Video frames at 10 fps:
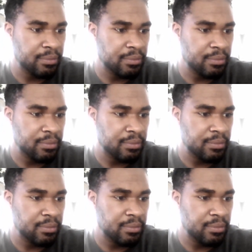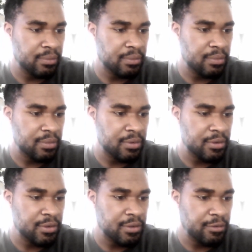
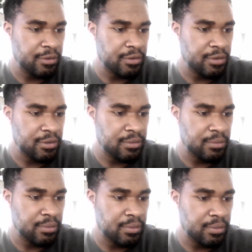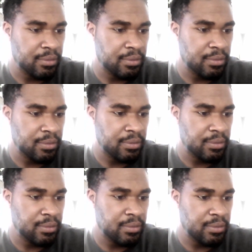Nobody speaks.